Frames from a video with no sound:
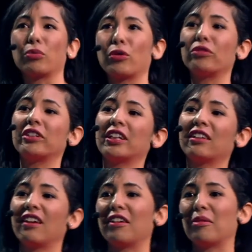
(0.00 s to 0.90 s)

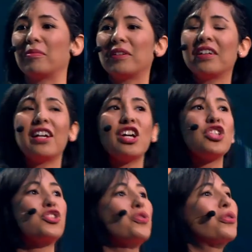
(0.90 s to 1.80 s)
club to
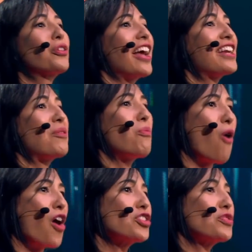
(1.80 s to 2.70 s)
create a WASH
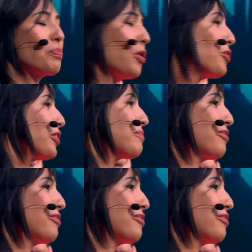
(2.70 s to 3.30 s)
program for his